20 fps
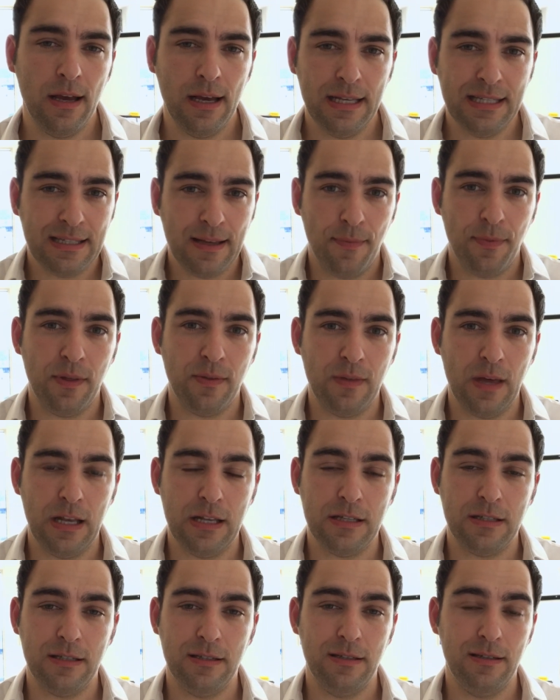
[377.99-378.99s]
is something
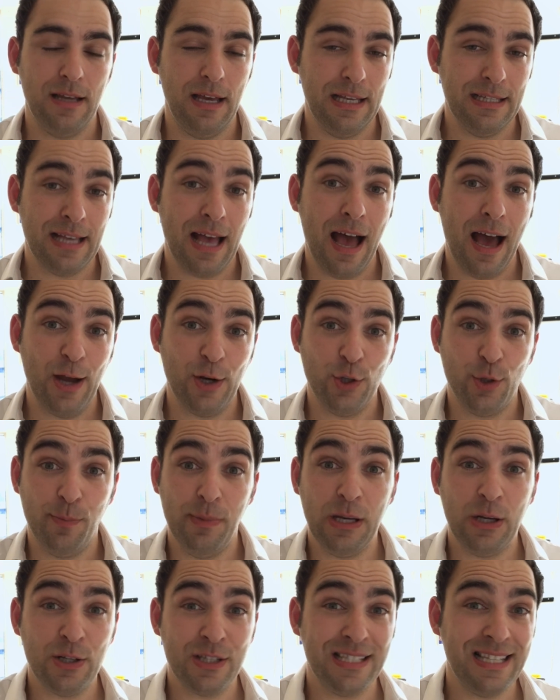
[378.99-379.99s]
that is hard to
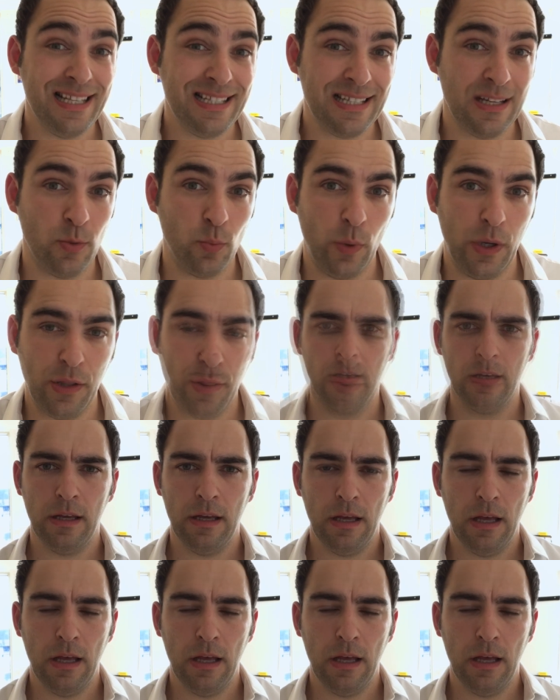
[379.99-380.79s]
be consistent with.